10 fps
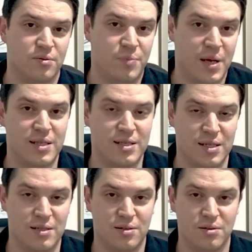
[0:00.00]

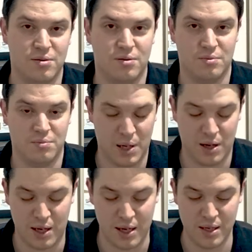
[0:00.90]
peated
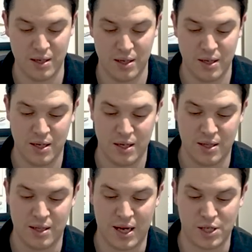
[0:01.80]
barley,
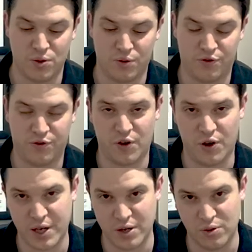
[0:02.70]
the actual
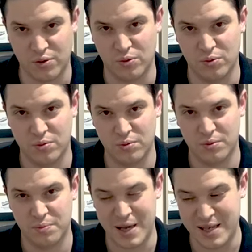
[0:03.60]
final
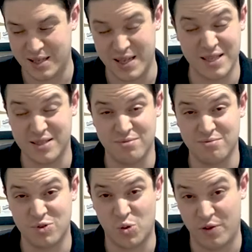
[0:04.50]
peated
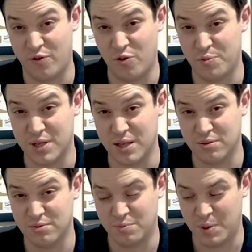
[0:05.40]
isn't
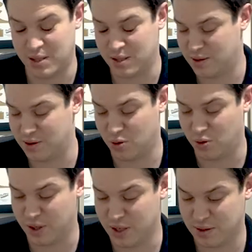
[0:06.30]
25% beat it at
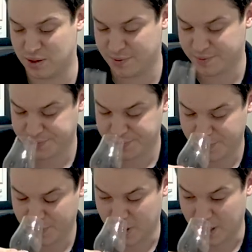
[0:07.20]
all. It's,
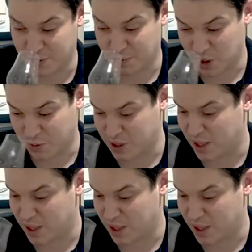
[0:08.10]
it's much, much